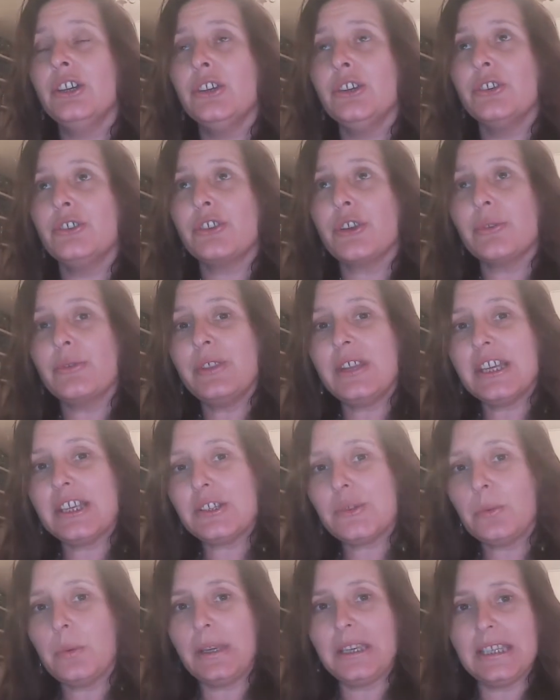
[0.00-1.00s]
So,
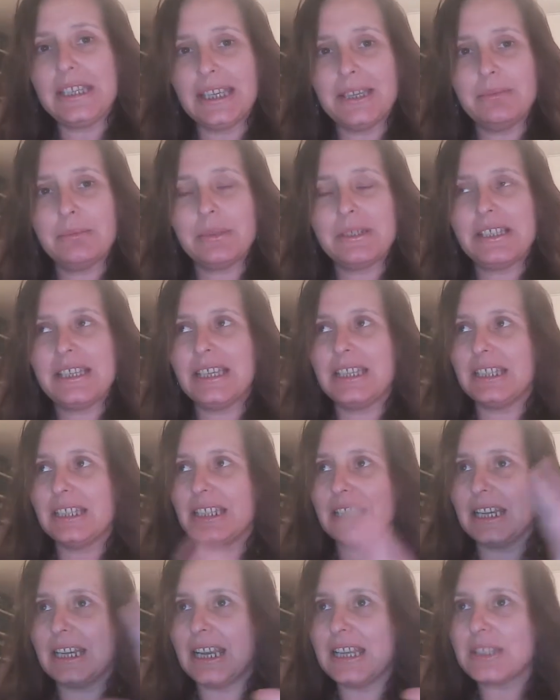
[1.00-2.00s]
this week in
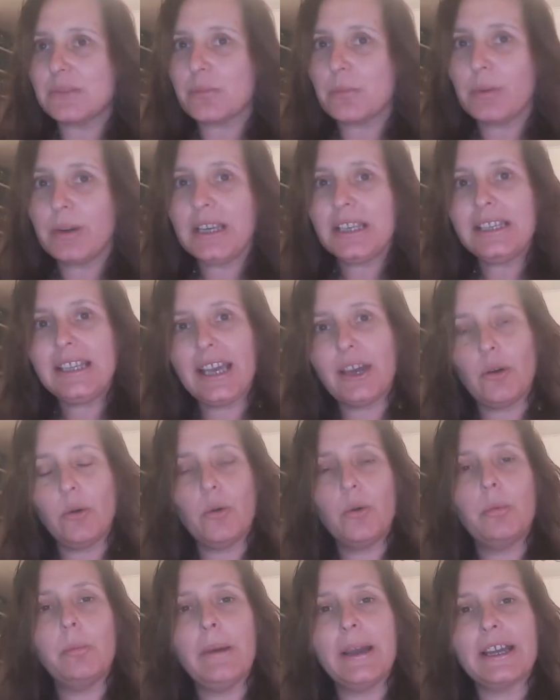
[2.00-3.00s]
particular, let's bring that
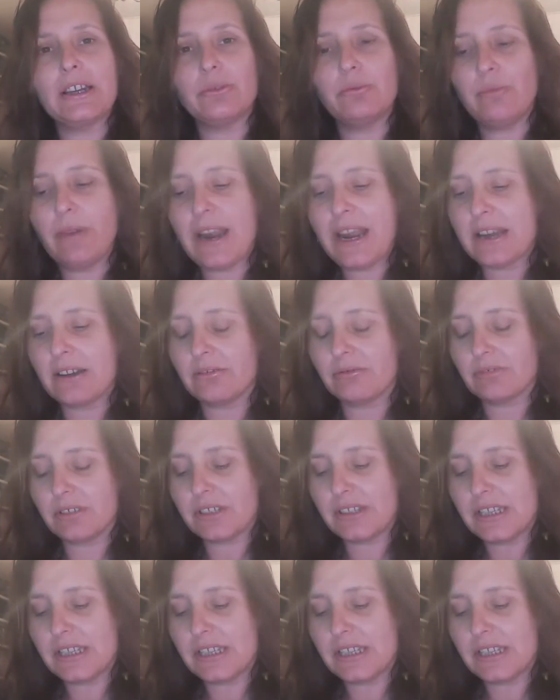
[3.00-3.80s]
all back round.